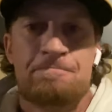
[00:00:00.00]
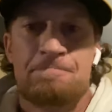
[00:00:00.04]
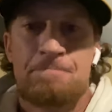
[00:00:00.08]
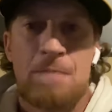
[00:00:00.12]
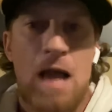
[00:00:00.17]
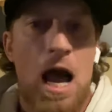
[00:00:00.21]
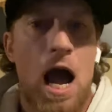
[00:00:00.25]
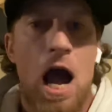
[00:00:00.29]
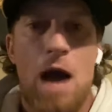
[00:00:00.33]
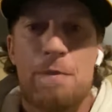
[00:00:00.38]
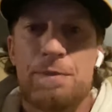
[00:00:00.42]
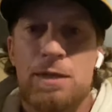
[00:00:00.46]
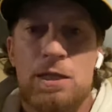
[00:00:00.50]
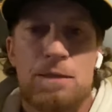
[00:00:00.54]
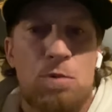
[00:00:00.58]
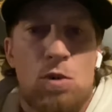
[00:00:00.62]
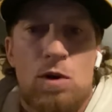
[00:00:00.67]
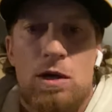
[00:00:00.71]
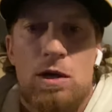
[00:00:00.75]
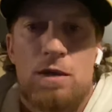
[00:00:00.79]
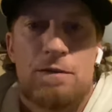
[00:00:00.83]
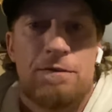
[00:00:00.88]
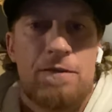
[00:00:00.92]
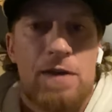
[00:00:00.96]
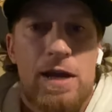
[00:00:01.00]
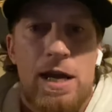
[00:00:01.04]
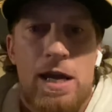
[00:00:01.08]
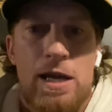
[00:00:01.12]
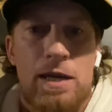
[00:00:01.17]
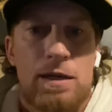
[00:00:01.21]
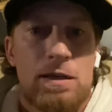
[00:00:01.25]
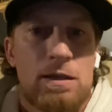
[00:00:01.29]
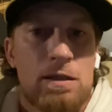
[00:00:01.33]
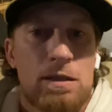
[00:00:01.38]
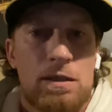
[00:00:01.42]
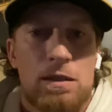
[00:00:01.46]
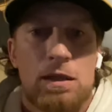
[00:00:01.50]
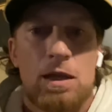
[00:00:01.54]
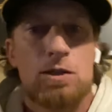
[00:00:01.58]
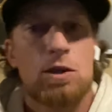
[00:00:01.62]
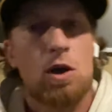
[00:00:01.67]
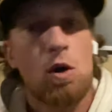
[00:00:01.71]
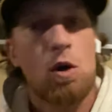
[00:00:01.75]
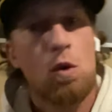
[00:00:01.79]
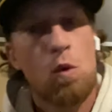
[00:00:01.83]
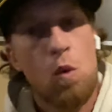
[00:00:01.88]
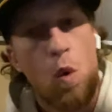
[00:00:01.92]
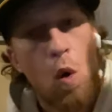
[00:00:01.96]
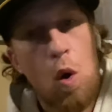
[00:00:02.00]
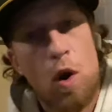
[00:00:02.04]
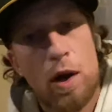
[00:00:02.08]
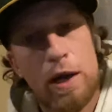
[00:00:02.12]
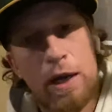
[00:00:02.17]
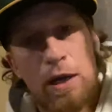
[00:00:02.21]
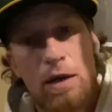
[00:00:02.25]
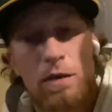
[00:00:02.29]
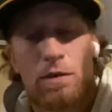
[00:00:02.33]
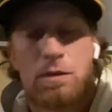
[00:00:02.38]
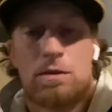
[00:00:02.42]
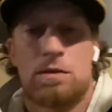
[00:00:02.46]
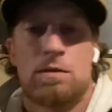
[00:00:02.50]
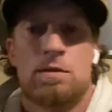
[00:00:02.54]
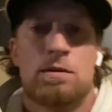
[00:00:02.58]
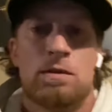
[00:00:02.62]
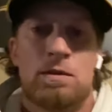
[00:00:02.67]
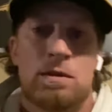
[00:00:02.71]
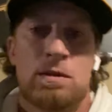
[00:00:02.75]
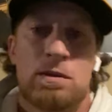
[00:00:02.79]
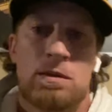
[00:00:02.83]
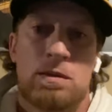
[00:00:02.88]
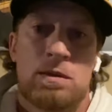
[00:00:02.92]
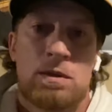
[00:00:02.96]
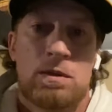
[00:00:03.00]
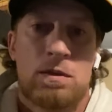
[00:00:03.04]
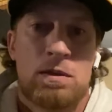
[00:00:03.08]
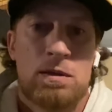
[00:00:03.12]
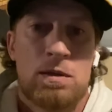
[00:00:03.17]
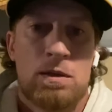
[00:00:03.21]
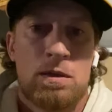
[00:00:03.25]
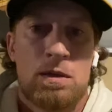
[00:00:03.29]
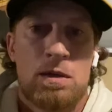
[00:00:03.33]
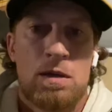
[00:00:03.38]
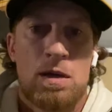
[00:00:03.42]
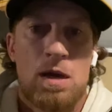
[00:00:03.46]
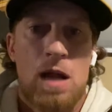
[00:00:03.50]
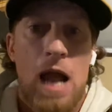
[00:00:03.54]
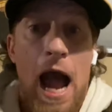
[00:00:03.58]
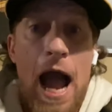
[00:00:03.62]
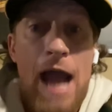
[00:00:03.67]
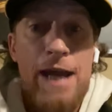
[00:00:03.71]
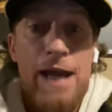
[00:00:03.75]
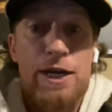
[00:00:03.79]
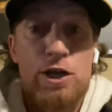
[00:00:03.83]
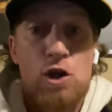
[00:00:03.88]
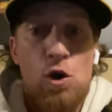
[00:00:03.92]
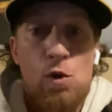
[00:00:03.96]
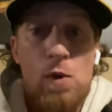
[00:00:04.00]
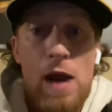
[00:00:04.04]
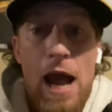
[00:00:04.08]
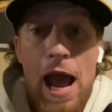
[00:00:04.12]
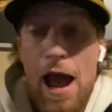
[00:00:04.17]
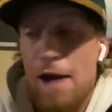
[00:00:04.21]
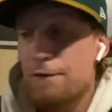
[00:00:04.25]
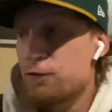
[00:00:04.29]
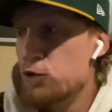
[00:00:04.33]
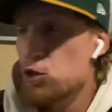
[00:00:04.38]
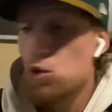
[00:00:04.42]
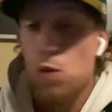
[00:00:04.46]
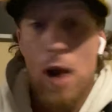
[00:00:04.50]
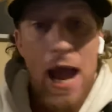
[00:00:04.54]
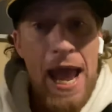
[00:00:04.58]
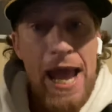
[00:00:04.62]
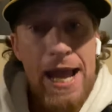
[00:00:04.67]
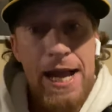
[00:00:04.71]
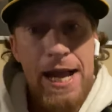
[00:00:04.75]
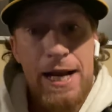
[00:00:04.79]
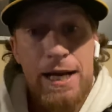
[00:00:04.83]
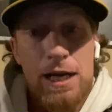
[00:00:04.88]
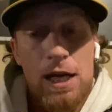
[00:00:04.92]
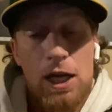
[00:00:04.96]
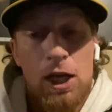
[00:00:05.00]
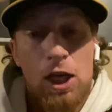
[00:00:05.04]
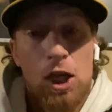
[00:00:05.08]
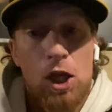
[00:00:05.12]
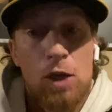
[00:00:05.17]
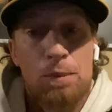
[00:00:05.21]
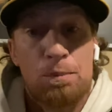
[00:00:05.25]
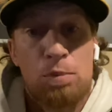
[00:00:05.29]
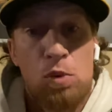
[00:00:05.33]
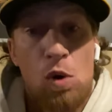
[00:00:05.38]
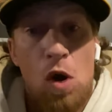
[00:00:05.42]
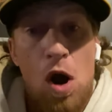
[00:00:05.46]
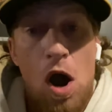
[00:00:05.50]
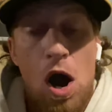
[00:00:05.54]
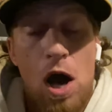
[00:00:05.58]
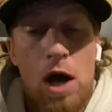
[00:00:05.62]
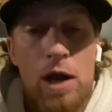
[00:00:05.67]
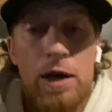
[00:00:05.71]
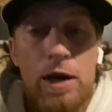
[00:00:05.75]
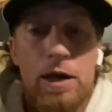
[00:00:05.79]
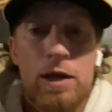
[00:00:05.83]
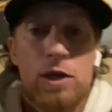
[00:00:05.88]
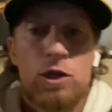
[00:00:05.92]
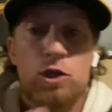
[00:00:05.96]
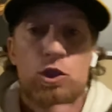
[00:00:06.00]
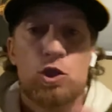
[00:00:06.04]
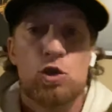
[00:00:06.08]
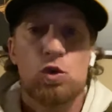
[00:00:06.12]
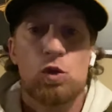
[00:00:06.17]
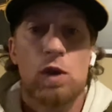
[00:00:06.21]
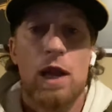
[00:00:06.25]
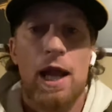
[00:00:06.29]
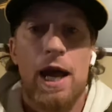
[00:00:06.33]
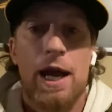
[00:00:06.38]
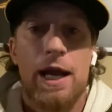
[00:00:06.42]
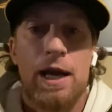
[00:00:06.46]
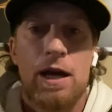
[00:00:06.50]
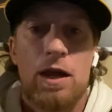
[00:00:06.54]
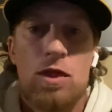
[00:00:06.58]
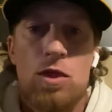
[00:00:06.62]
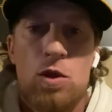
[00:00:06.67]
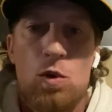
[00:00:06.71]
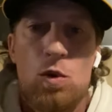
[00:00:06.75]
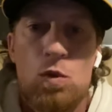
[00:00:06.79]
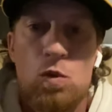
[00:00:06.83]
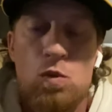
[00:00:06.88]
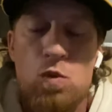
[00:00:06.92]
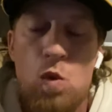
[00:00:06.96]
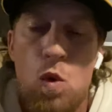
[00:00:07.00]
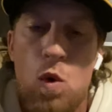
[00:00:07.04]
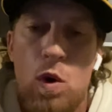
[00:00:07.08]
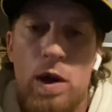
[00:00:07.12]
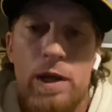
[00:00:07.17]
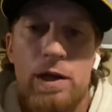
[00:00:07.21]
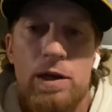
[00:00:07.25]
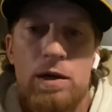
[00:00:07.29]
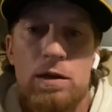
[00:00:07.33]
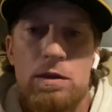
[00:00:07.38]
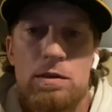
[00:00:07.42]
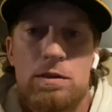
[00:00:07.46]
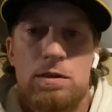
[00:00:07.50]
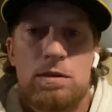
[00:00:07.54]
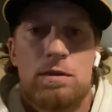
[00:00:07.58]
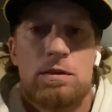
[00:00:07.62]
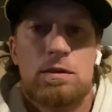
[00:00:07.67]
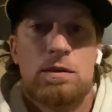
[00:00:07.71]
I'm a sports fan. Let's go Warriors. I don't have to hate LeBron to like the Warriors.